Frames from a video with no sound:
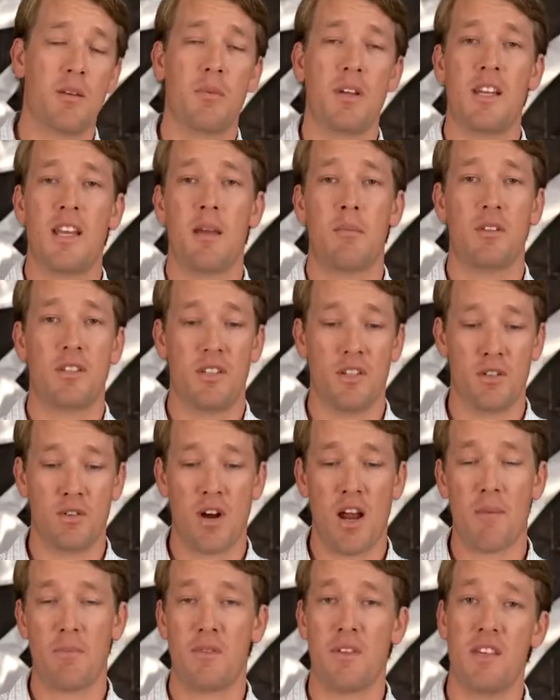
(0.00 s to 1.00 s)
to being able to
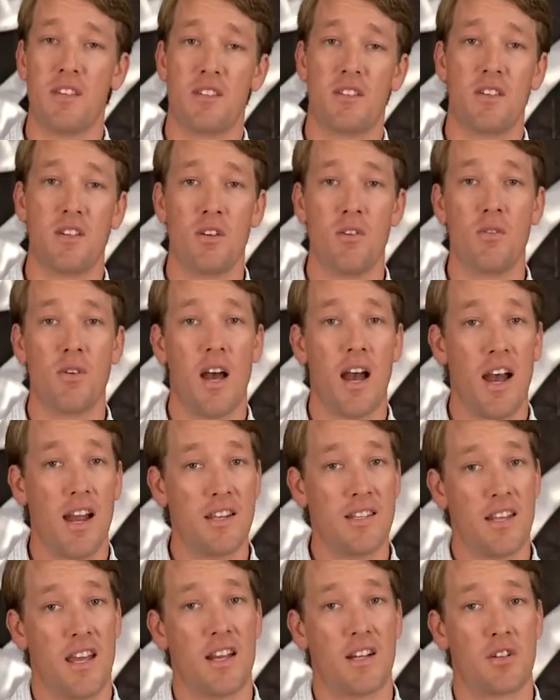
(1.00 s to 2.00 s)
drop these new
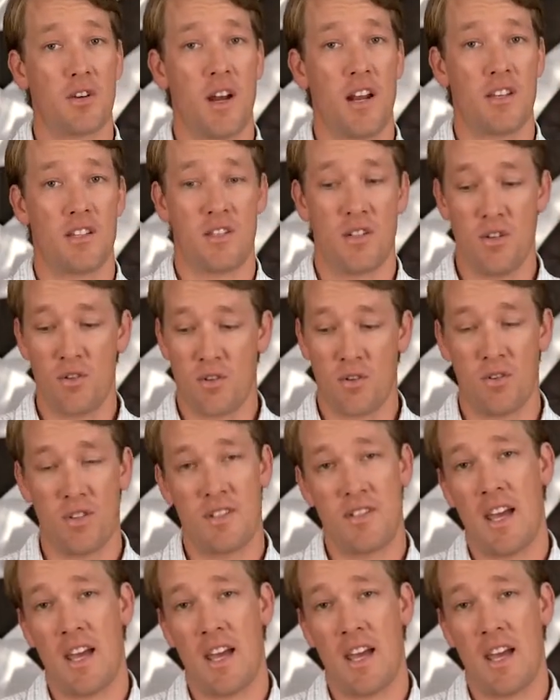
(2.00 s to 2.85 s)
high-tech transducers